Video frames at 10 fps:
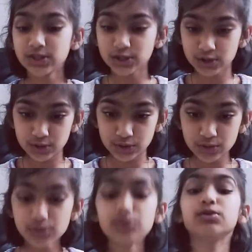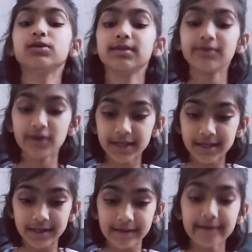2,
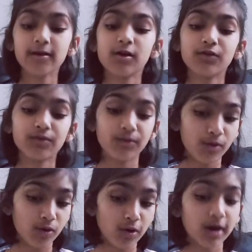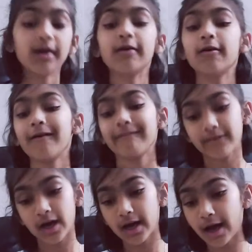3, 4,
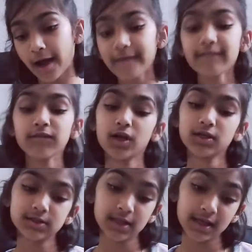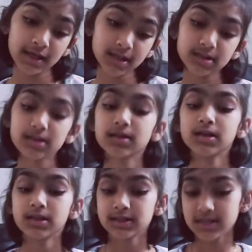5, 6,
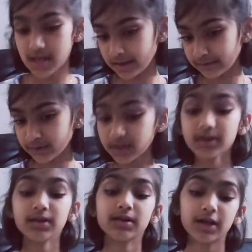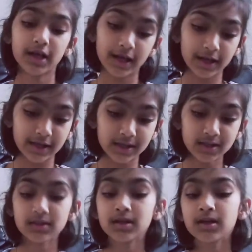7,
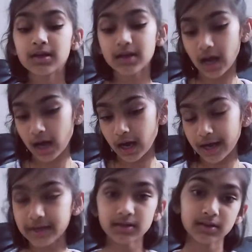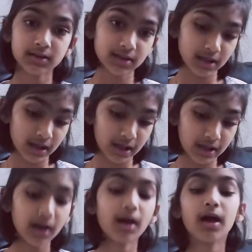8, 9,
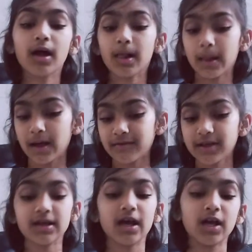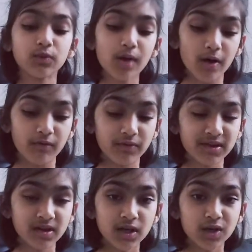10, 11, and 12.
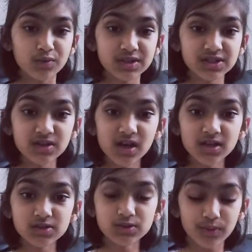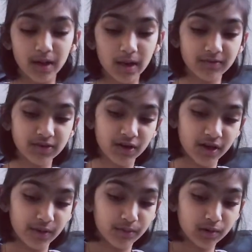Once you got to 12, you're
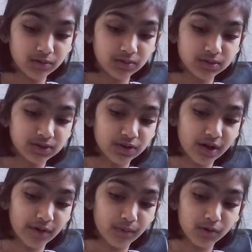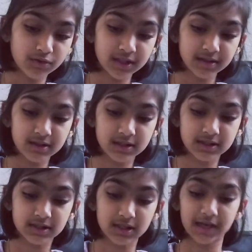gonna, ro you're gonna rotate
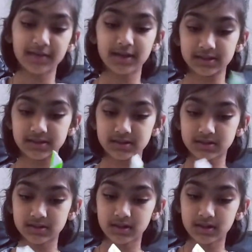this like this.